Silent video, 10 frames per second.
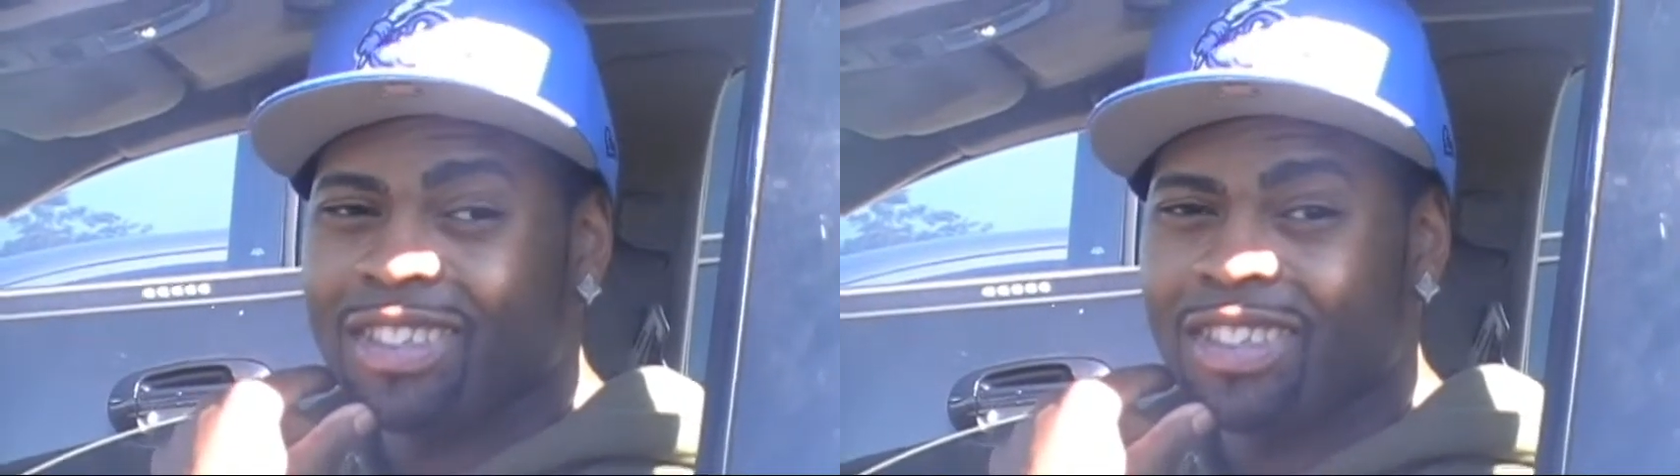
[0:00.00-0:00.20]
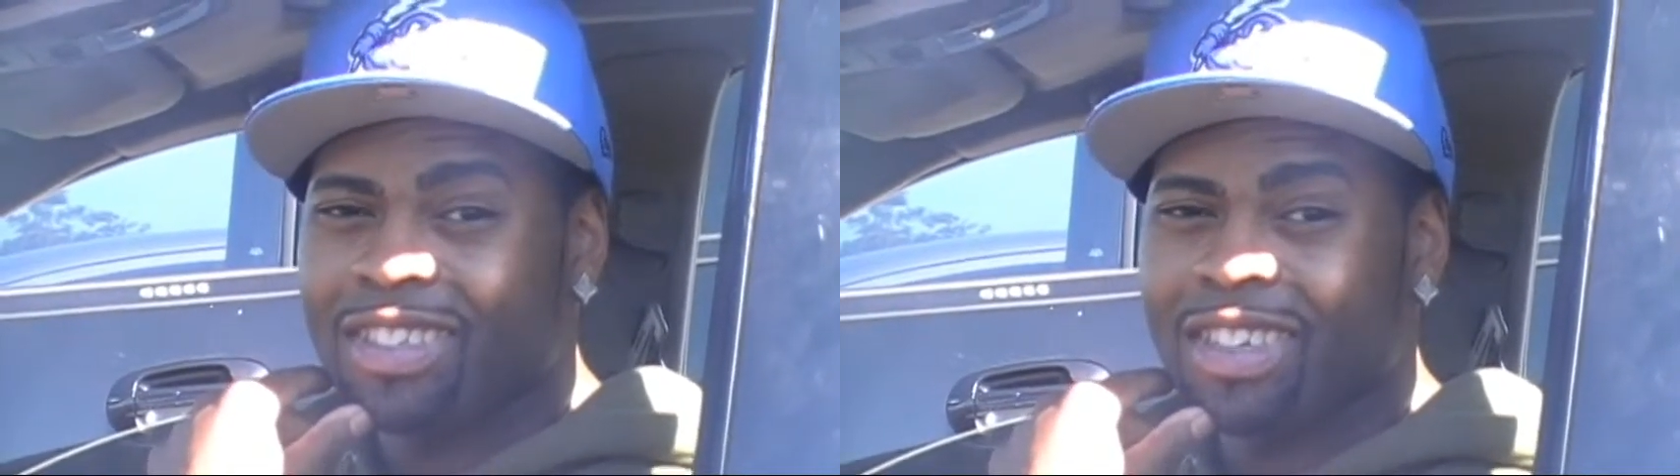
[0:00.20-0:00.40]

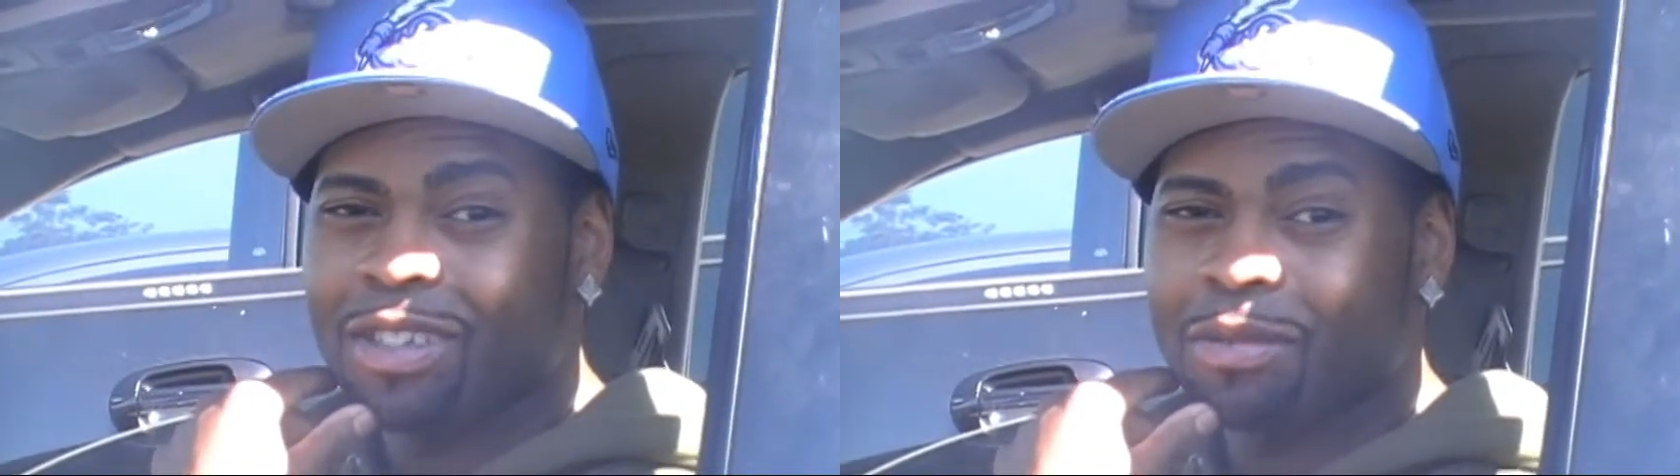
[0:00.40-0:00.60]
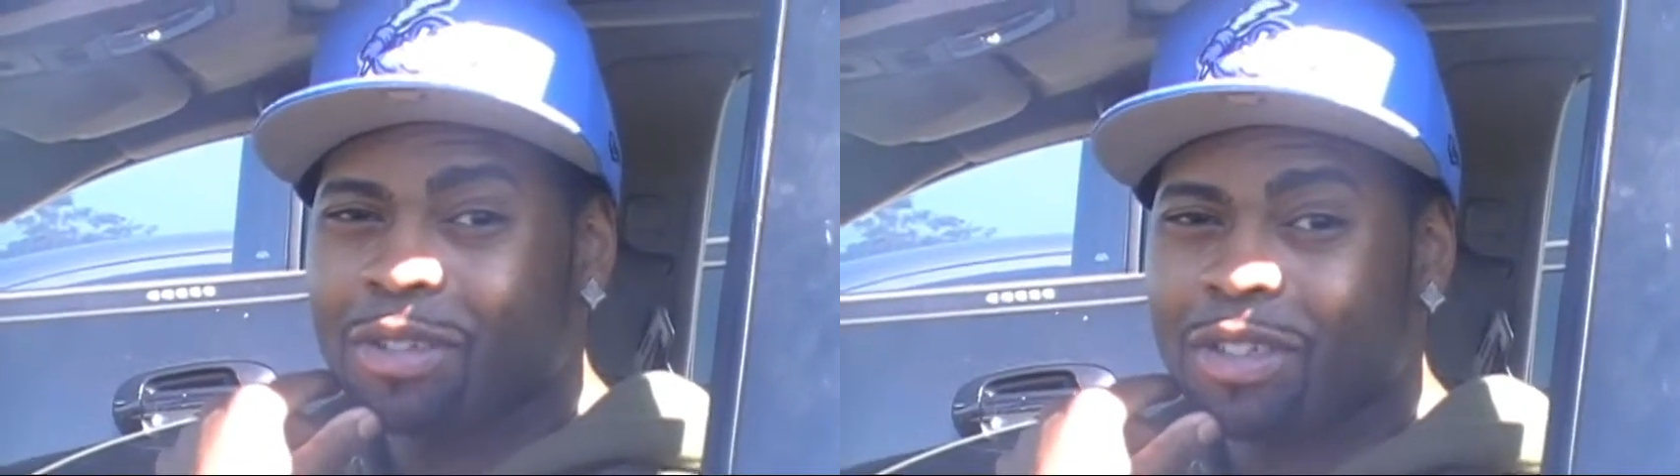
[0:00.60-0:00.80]

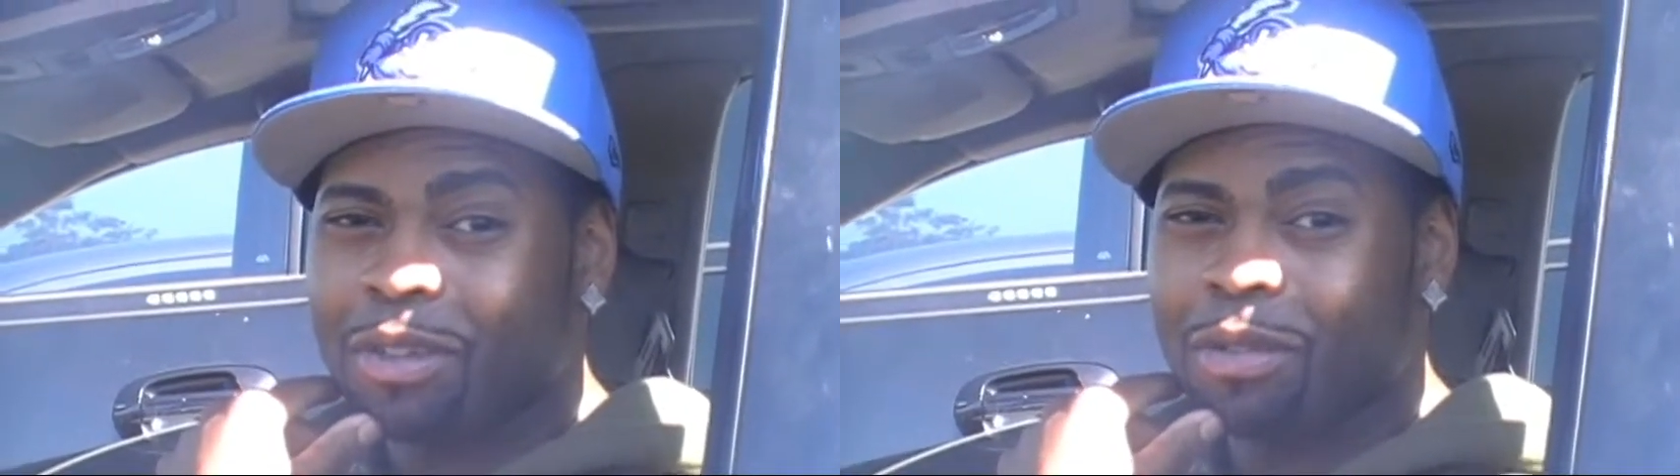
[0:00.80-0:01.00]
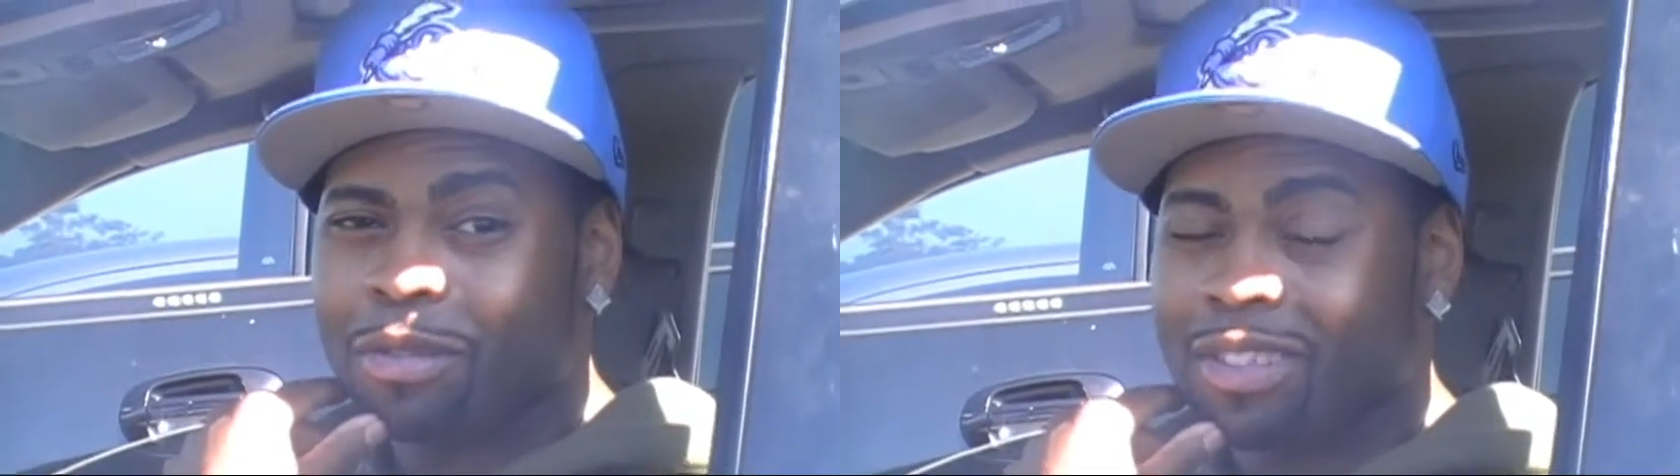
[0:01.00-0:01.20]
continuing to go
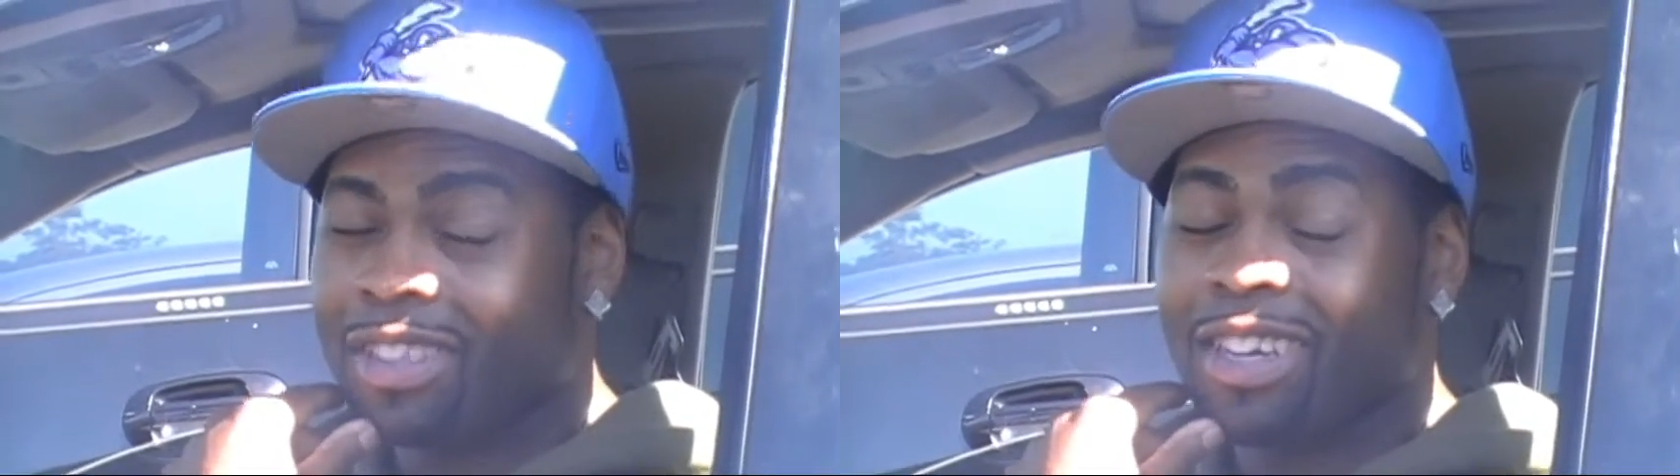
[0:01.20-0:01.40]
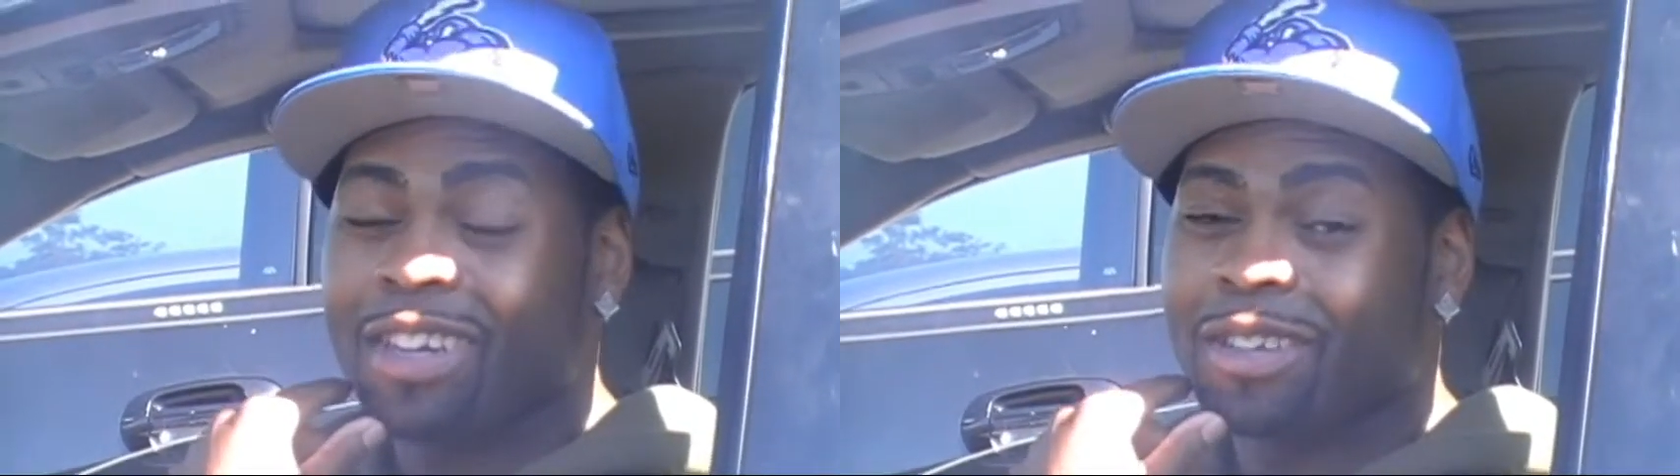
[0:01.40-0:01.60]
on this
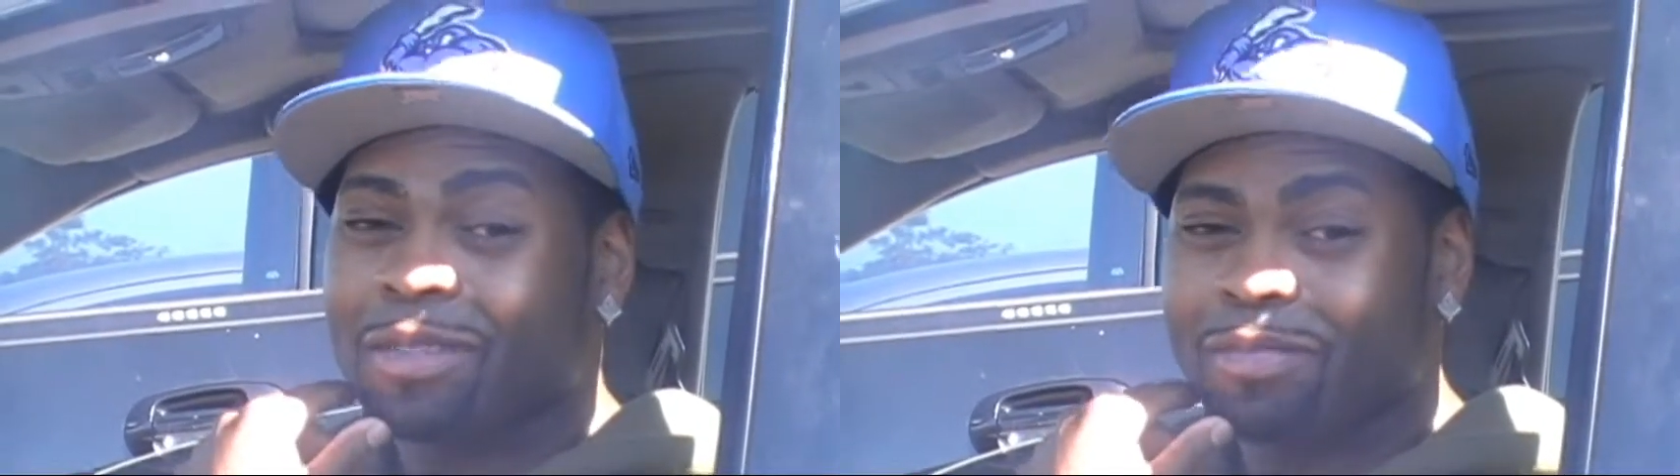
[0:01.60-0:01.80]
tear.